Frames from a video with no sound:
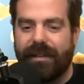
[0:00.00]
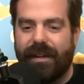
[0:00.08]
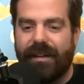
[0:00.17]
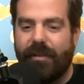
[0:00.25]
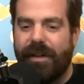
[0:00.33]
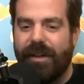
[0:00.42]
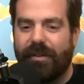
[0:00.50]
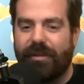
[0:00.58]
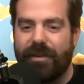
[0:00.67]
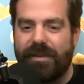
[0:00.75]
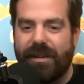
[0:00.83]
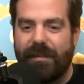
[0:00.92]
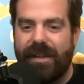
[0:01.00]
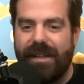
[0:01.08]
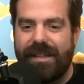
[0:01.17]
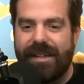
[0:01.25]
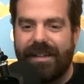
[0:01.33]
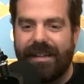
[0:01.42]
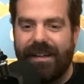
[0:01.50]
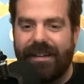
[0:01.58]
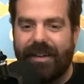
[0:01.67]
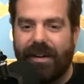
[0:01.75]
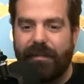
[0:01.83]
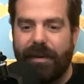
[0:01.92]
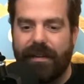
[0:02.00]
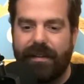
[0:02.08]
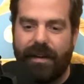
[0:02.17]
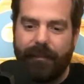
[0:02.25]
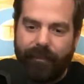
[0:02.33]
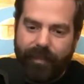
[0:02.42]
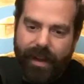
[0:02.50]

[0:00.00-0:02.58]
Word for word: Can we go through some of these and talk about them?